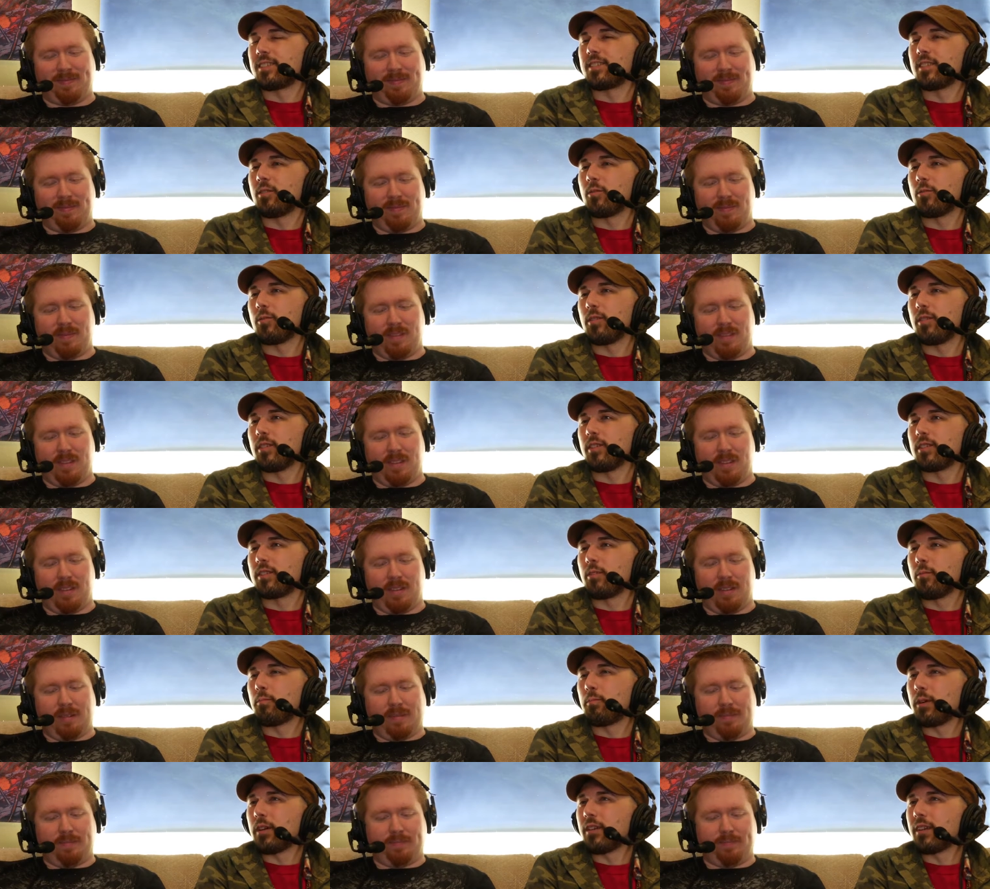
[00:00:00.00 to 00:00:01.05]
Speaker 1: so so
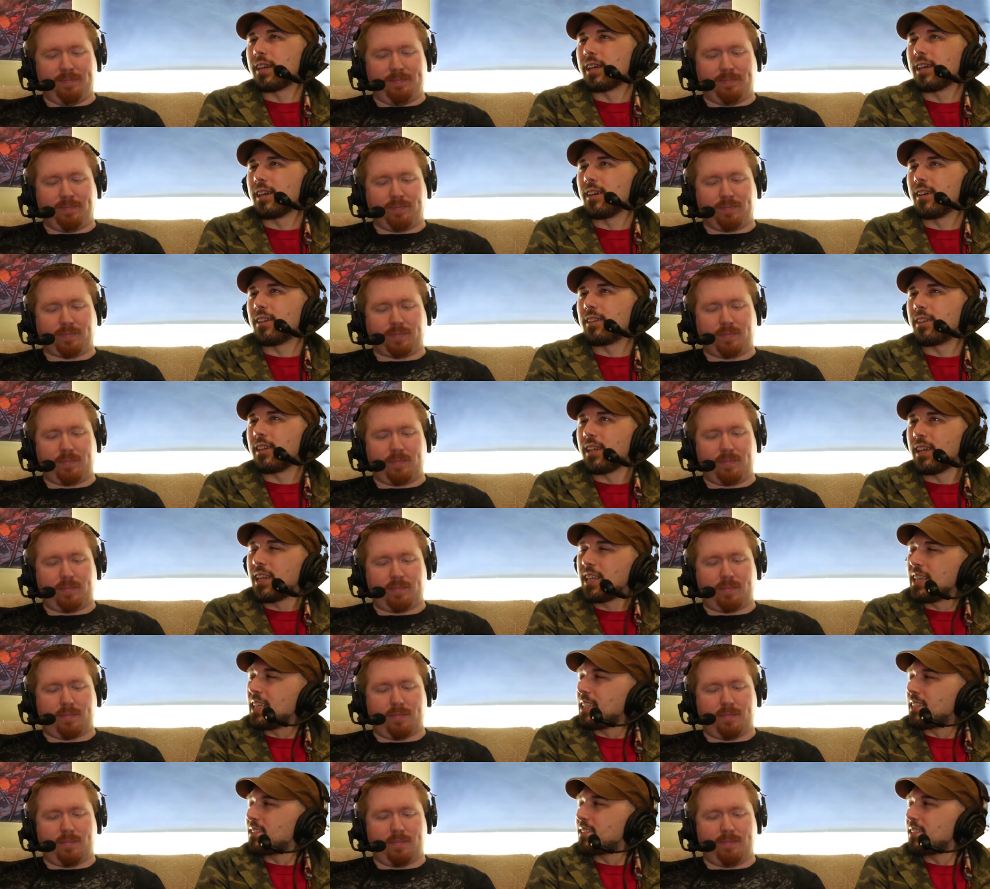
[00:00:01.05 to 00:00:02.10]
Billy, did he
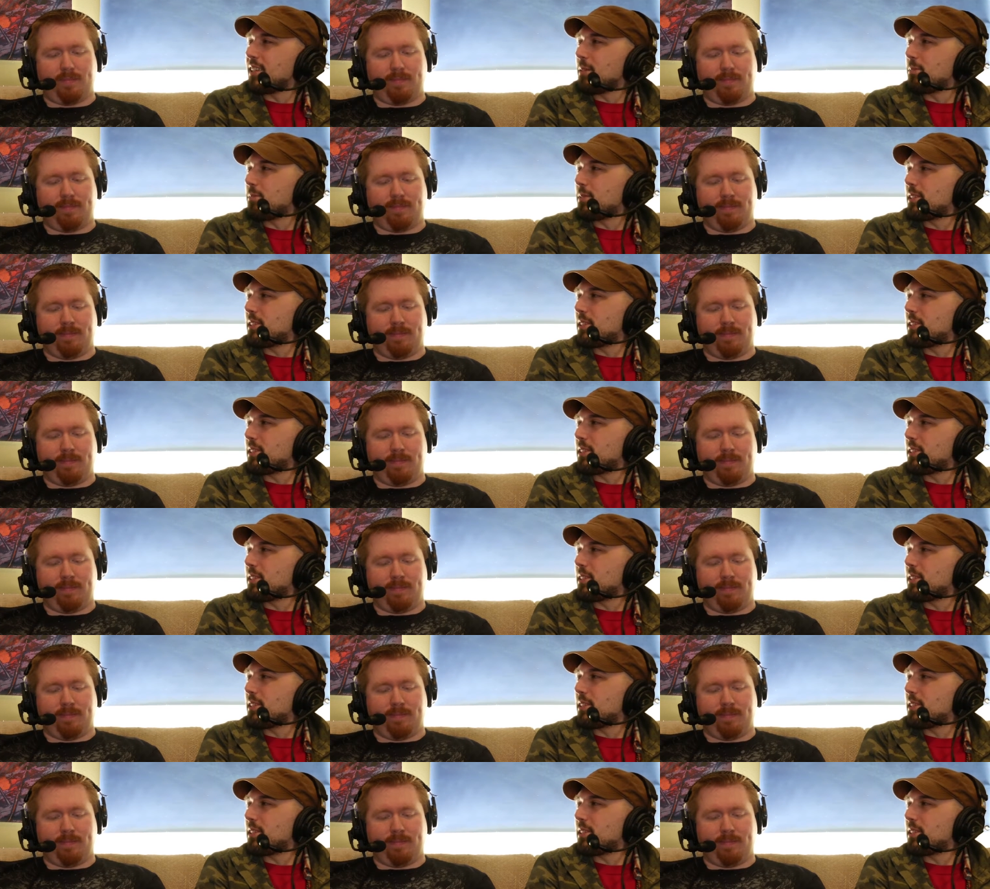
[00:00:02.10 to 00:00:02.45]
let slip